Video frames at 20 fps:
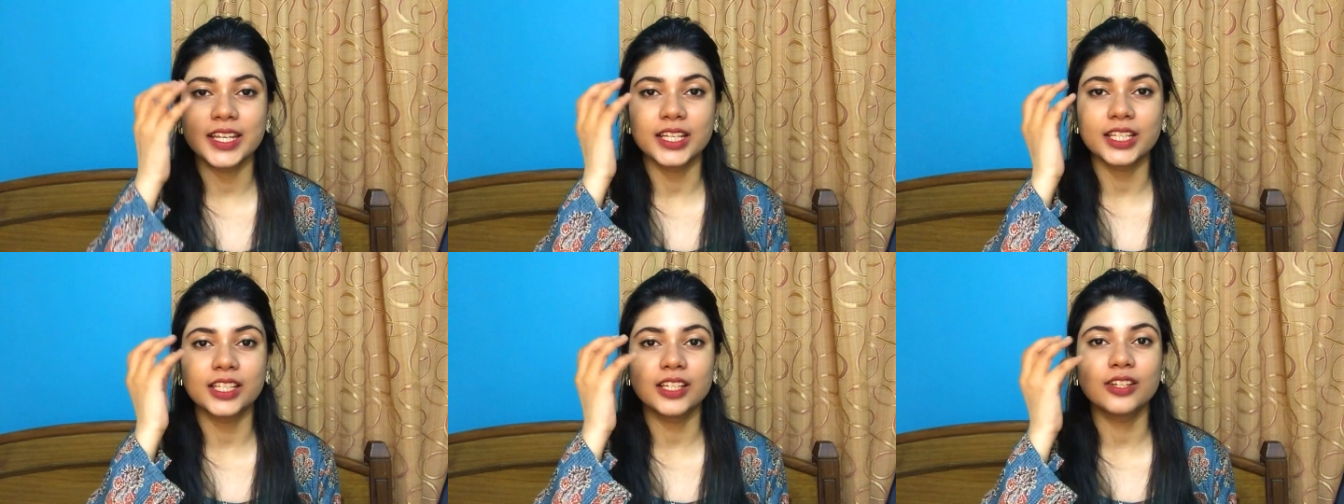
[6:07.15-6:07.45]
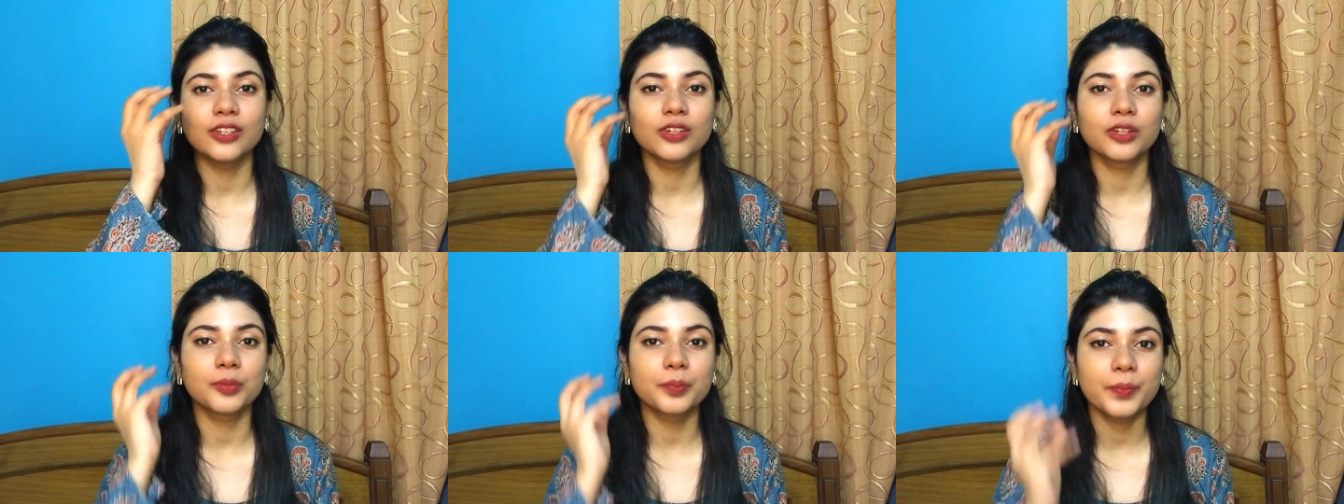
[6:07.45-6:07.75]
it'll
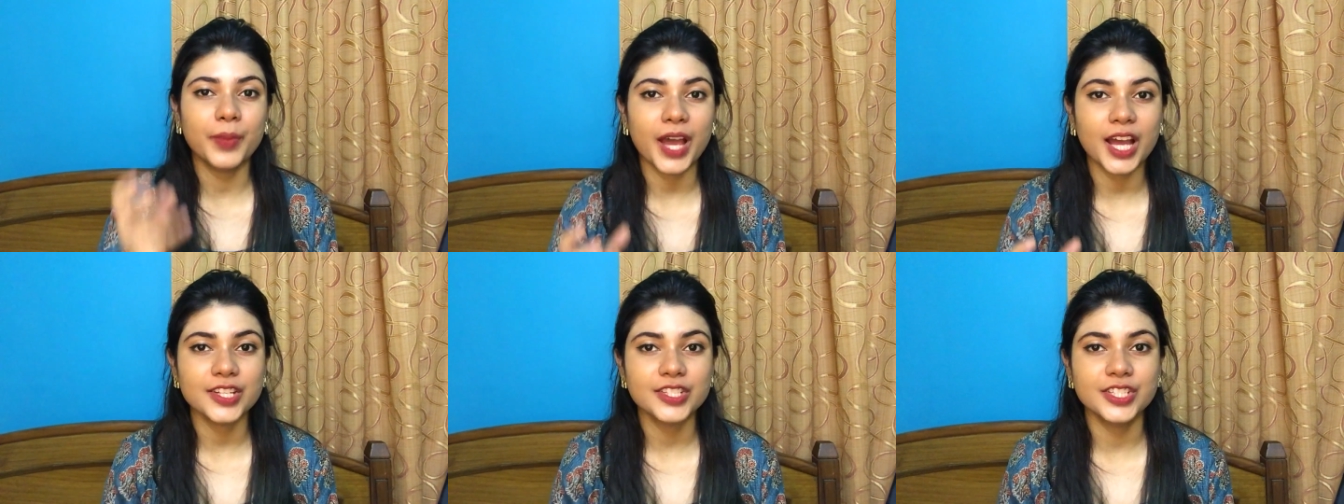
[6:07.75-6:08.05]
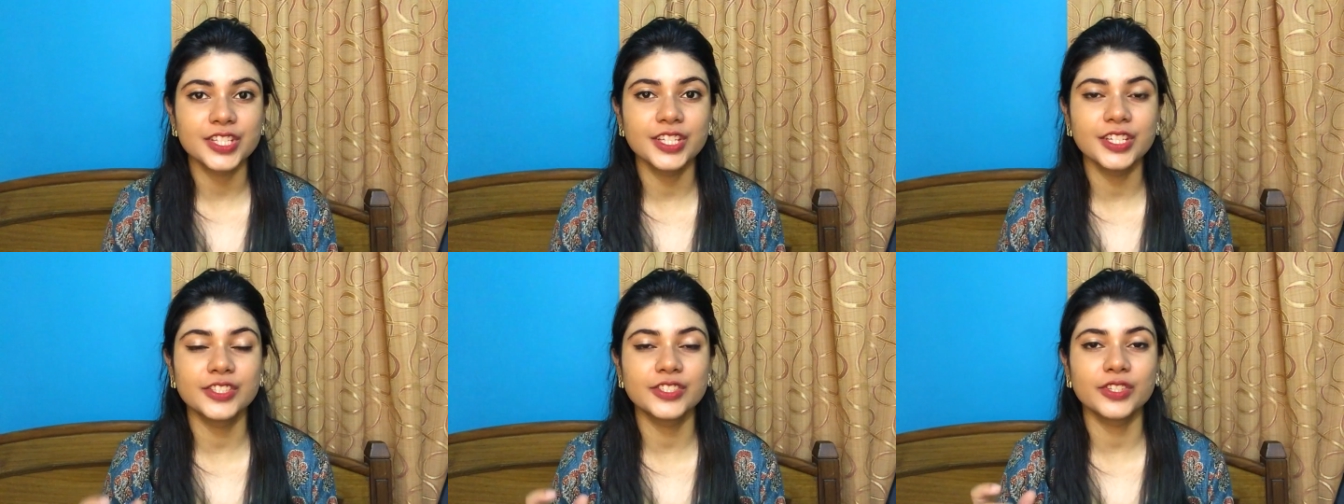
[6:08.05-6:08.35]
look
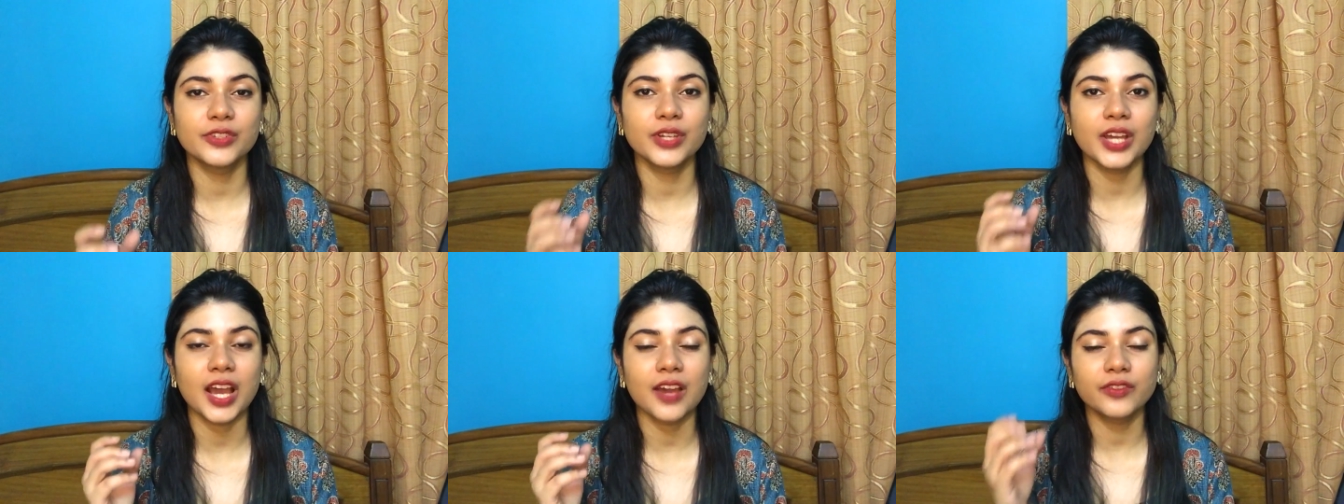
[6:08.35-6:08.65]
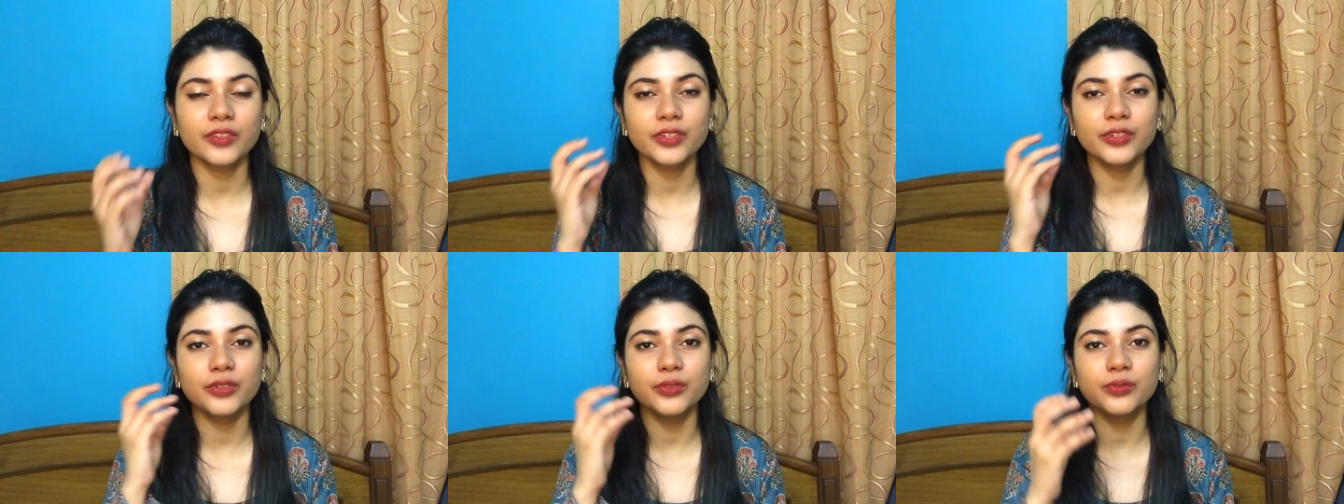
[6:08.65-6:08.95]
patchy so you
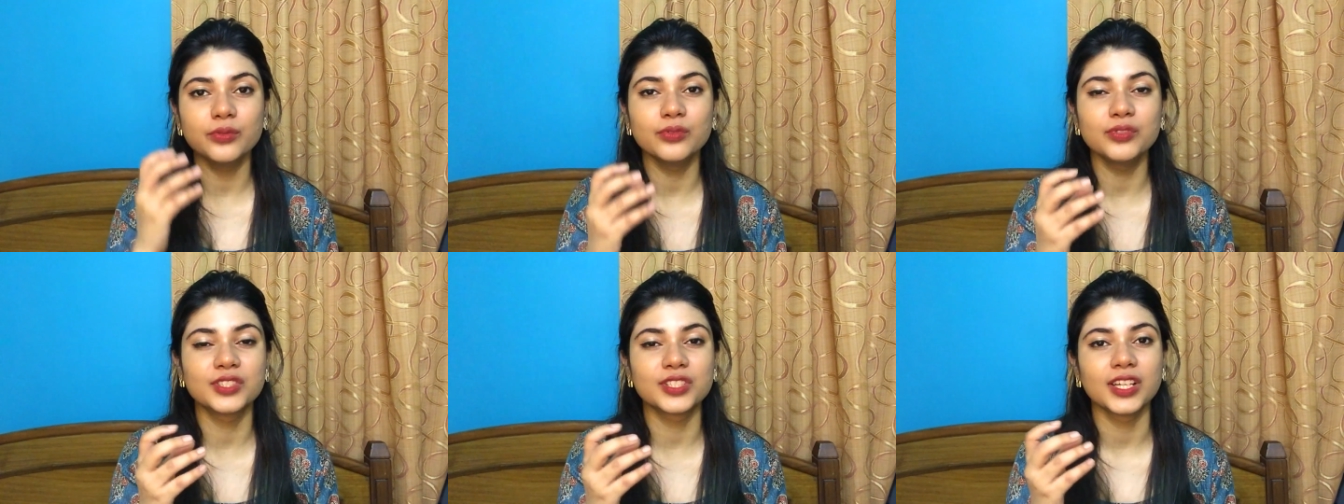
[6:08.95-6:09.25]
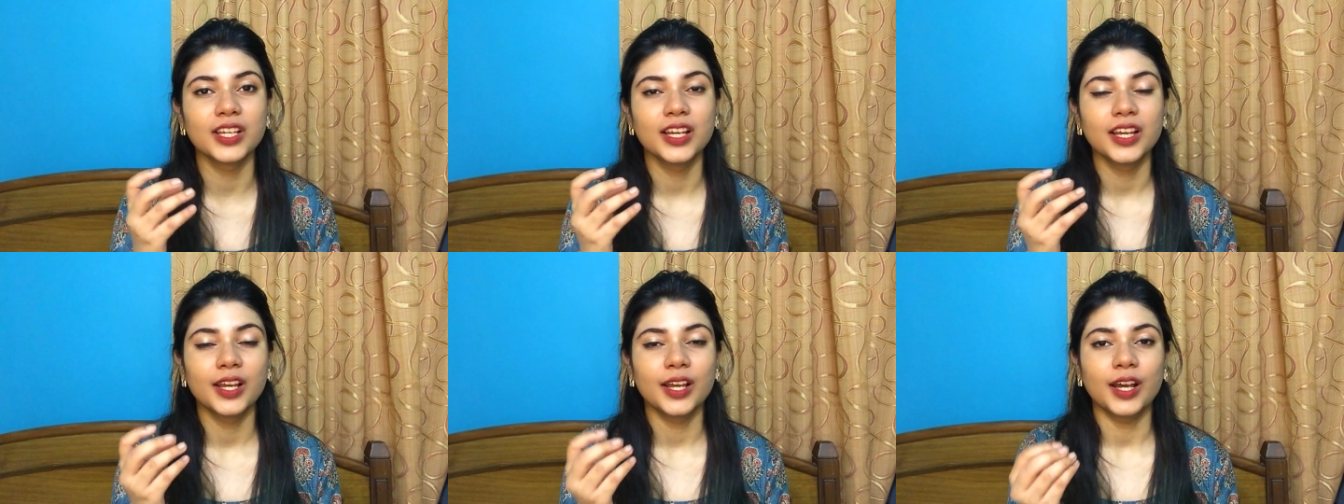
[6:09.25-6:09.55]
have to use
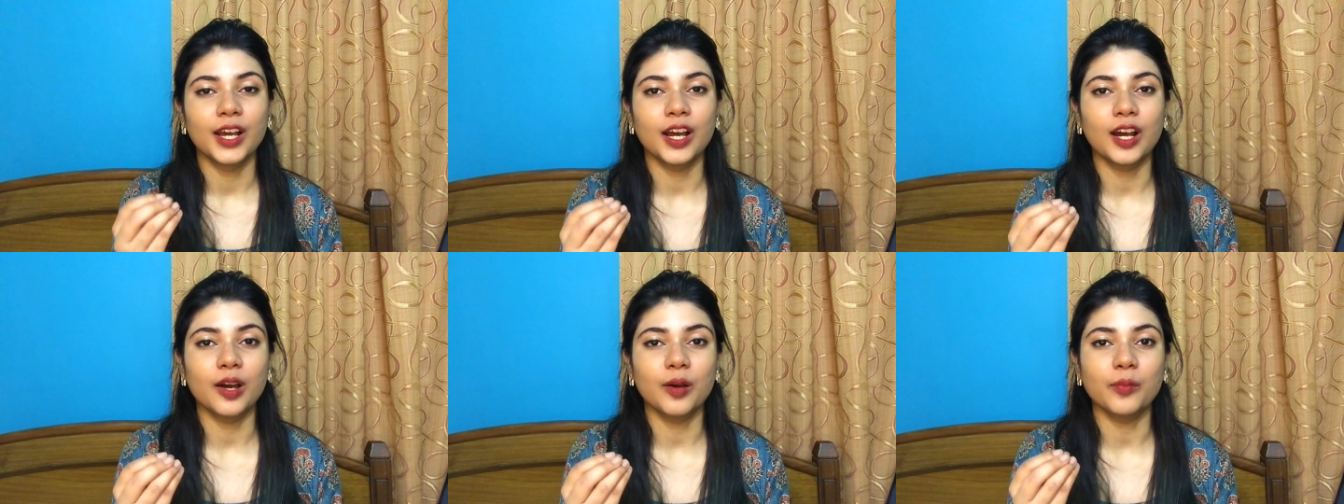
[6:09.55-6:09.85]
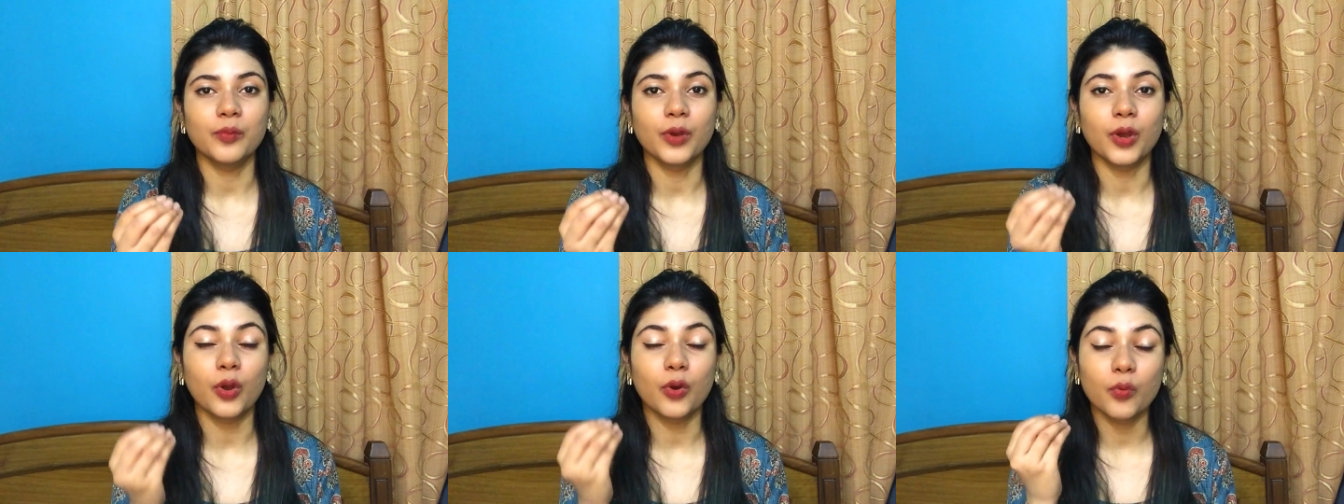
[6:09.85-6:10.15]

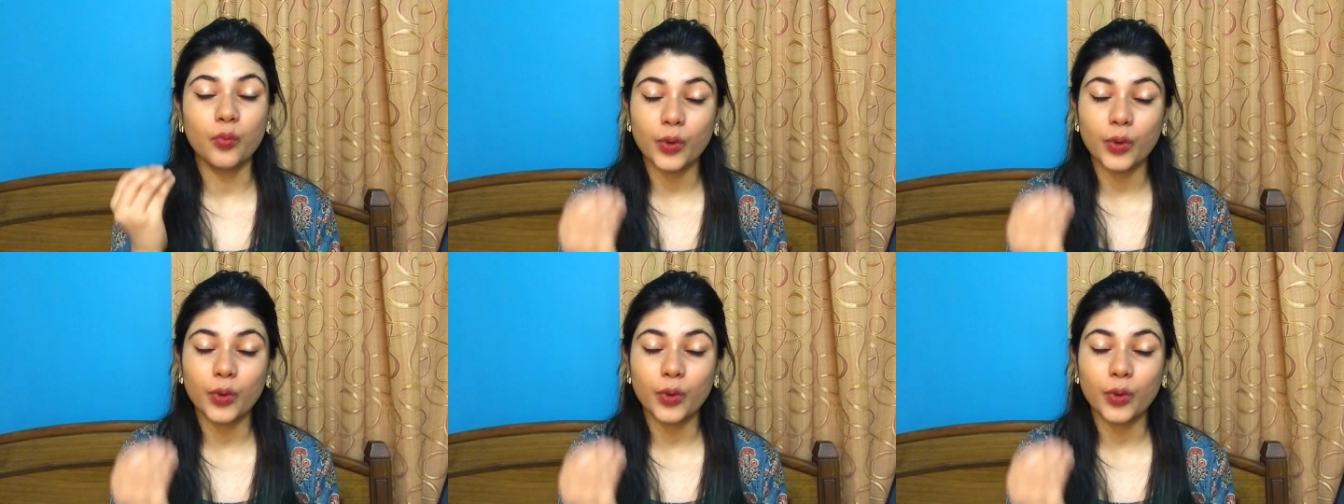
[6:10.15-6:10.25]
um,